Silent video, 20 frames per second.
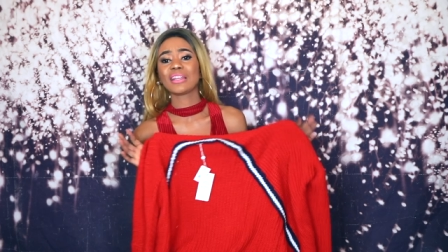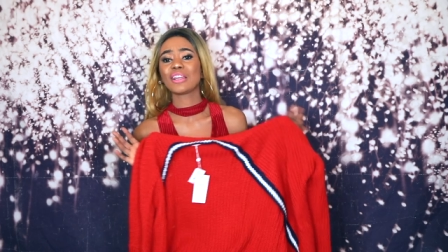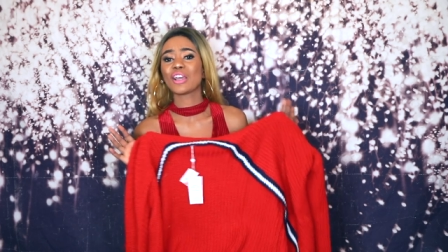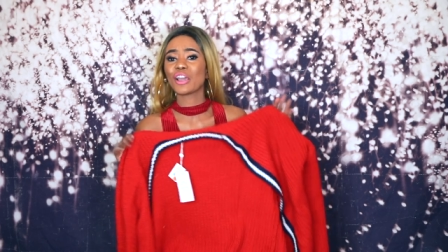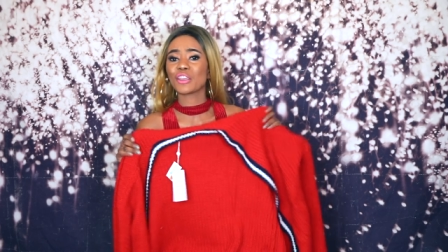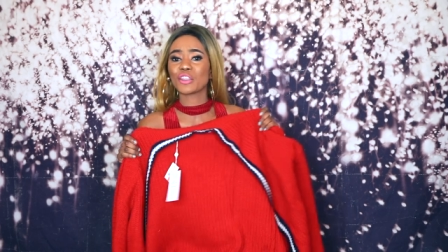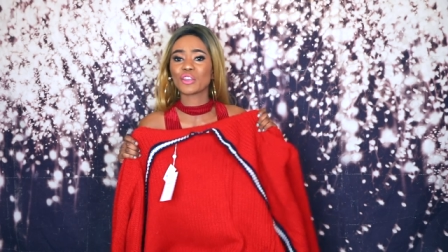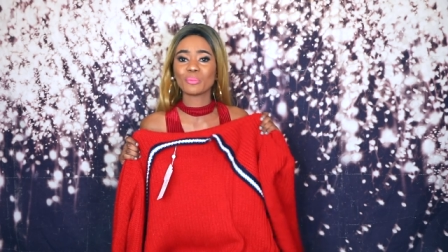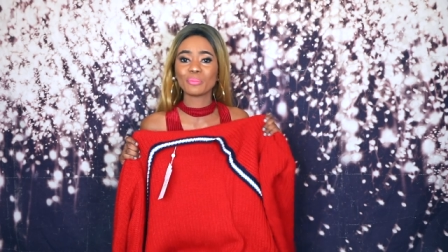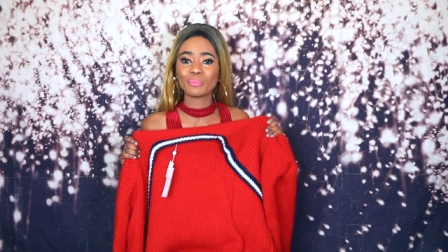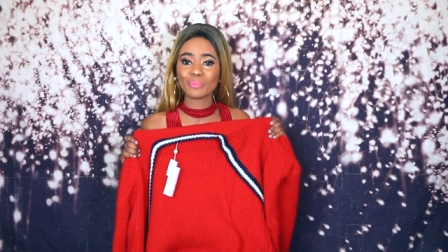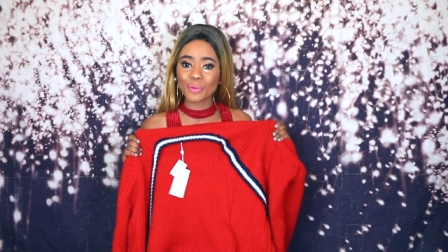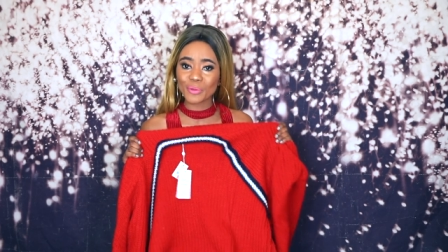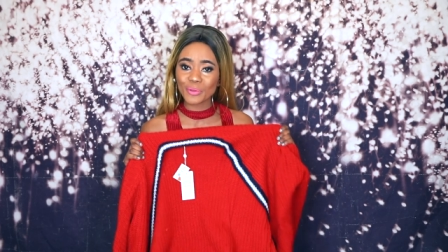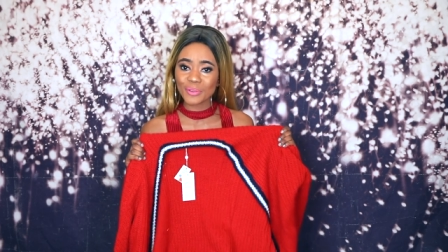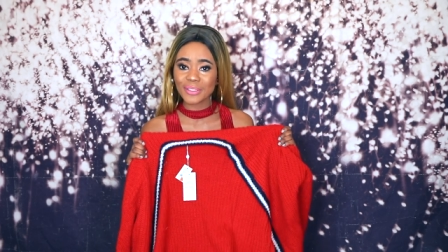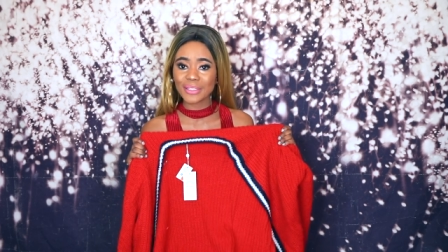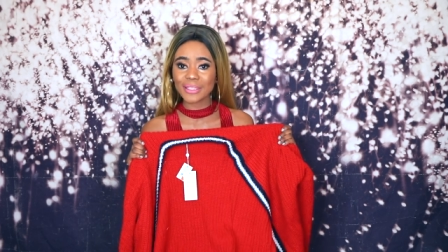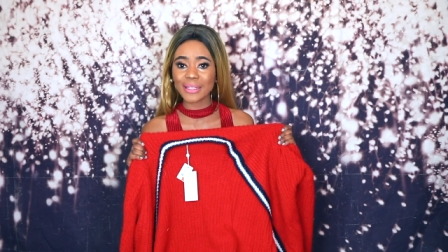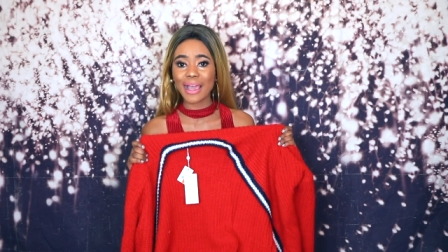got your
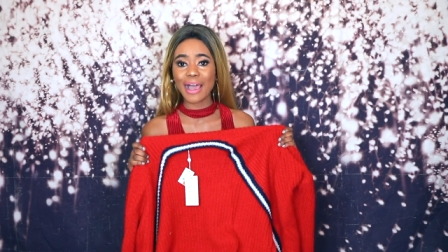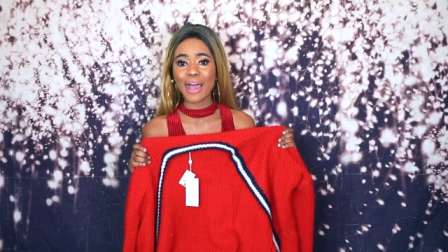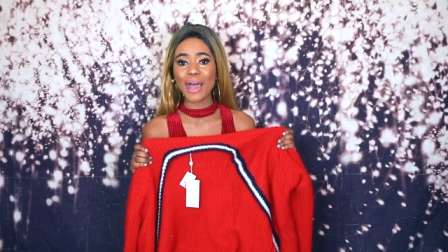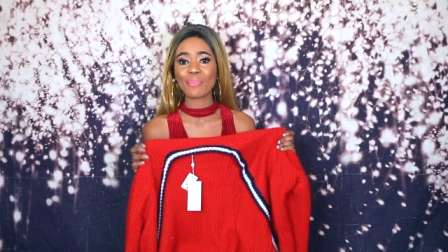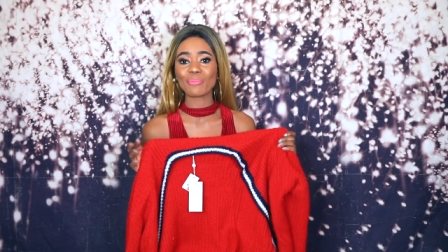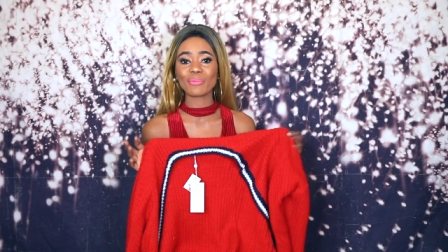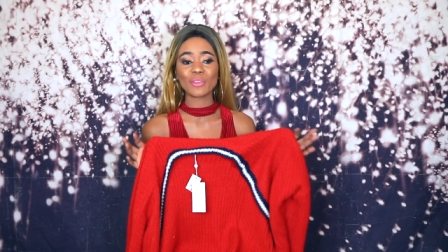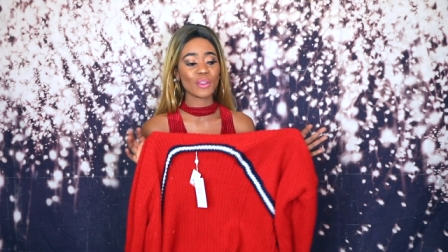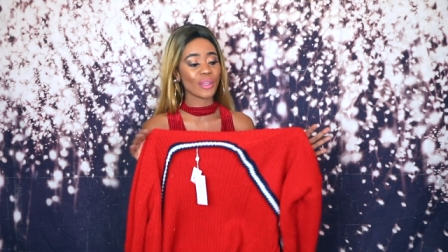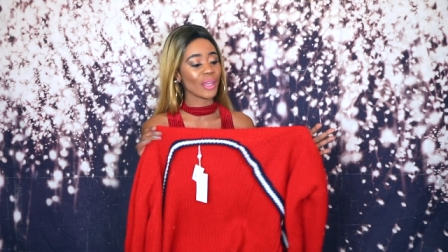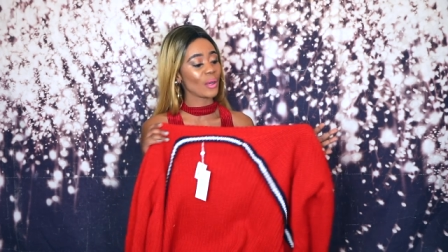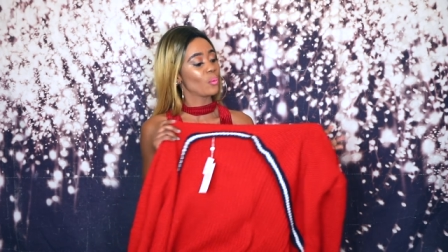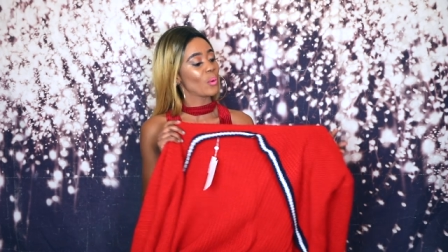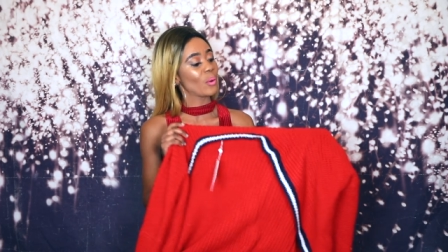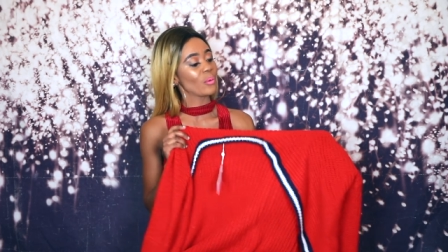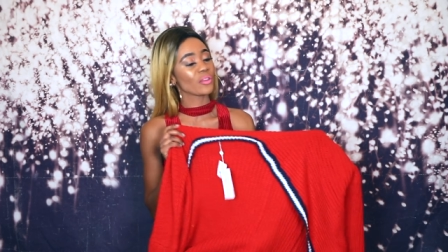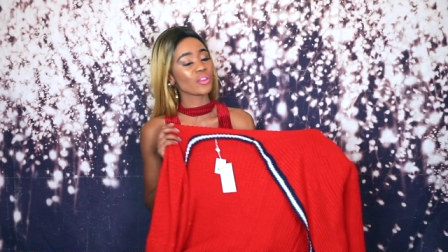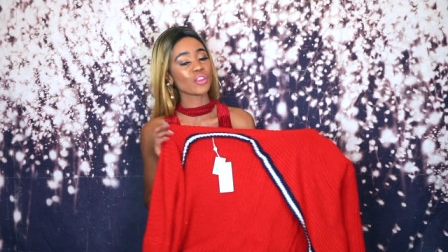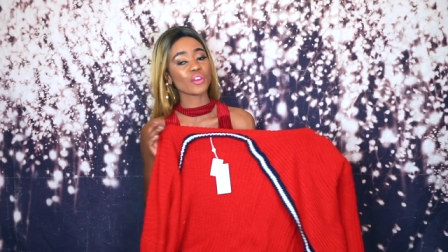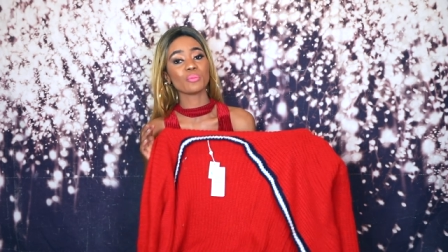boots. Um, You can wear
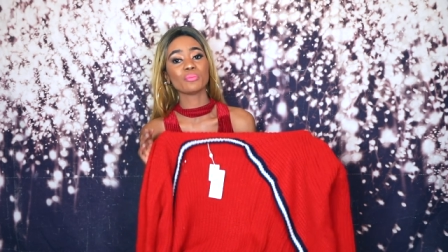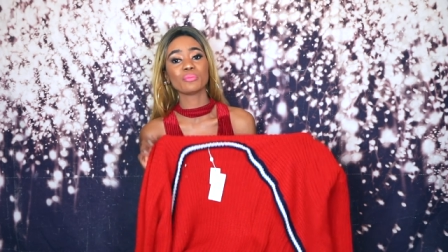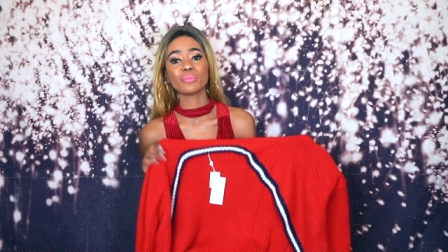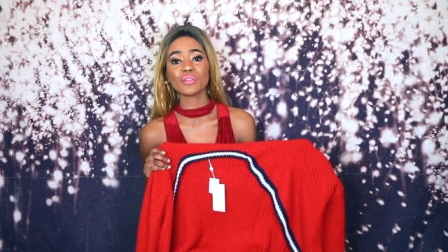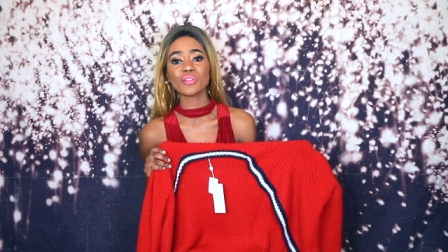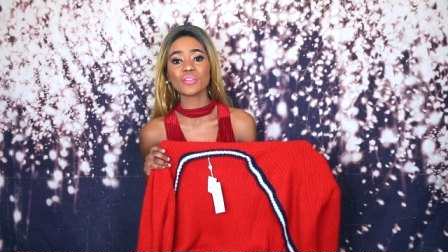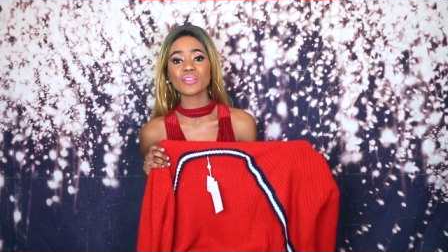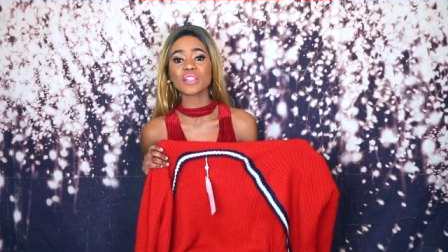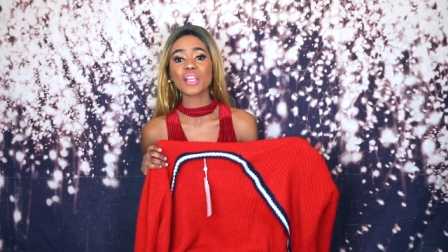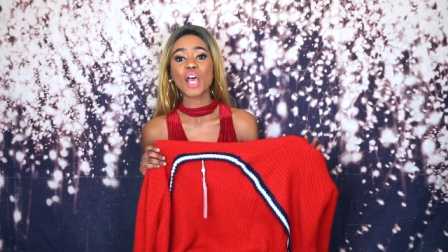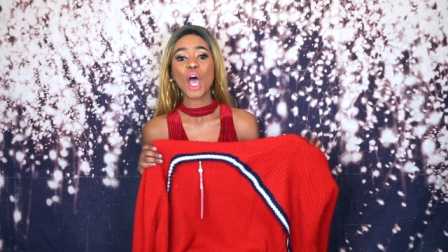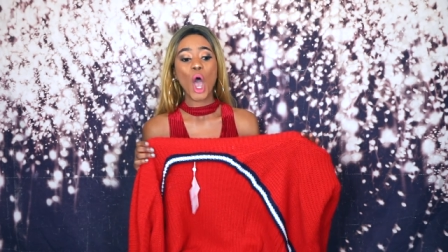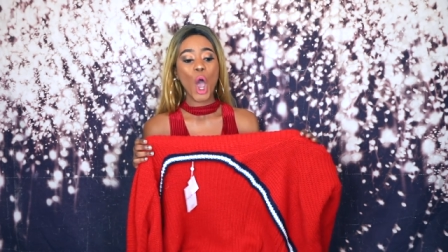with your boots